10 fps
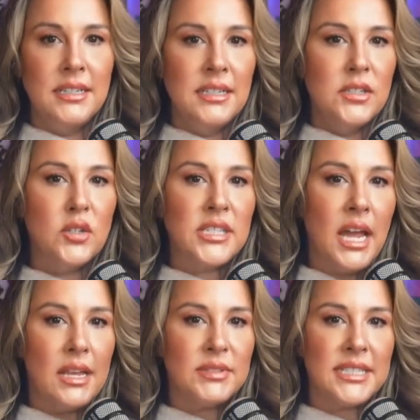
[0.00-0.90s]
New York
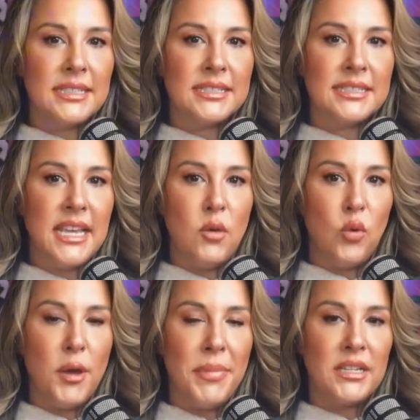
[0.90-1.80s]
Times doesn't say
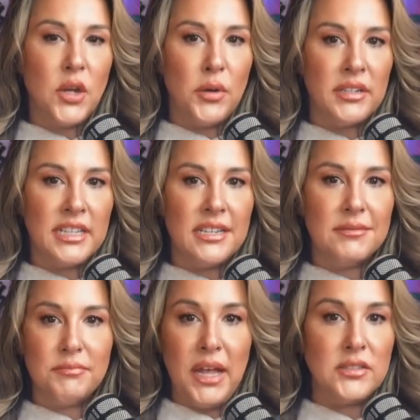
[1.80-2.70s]
what
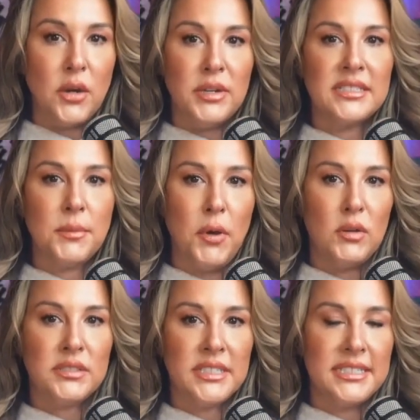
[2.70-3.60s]
Baldoni
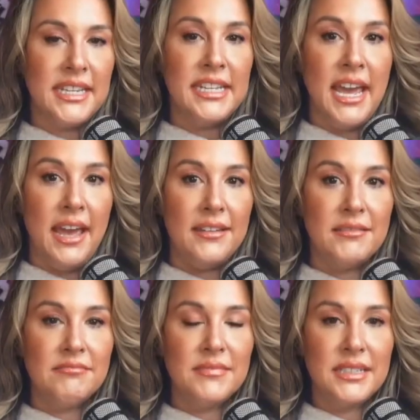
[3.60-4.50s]
supposedly did yet.
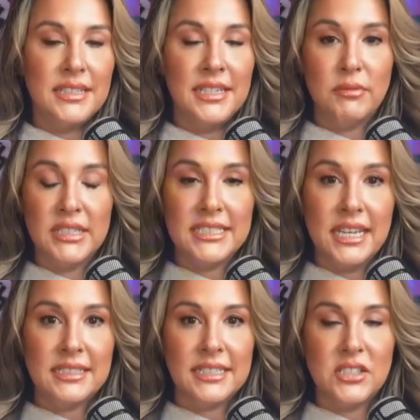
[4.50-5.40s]
He really
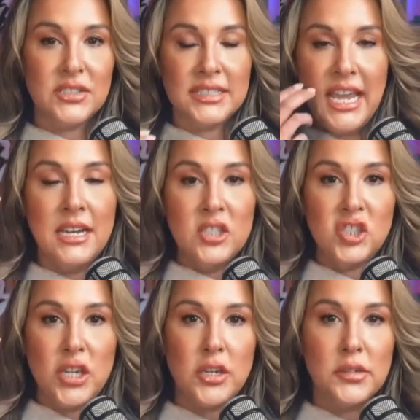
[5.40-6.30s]
doesn't. They just say
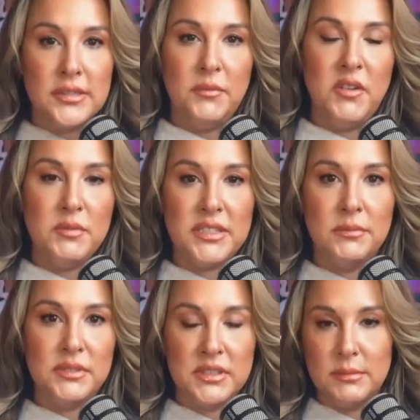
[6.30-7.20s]
she accused him of some
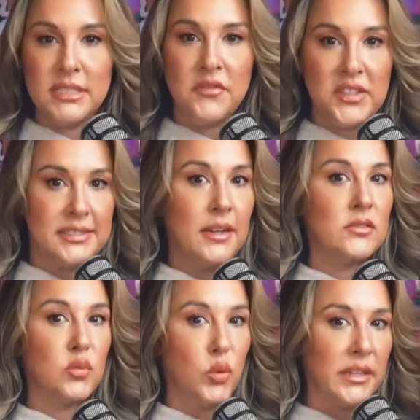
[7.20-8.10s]
stuff that
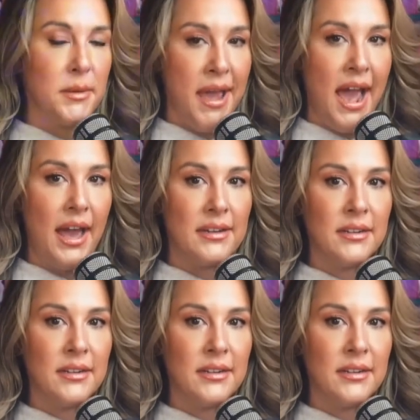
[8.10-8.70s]
sounds really bad.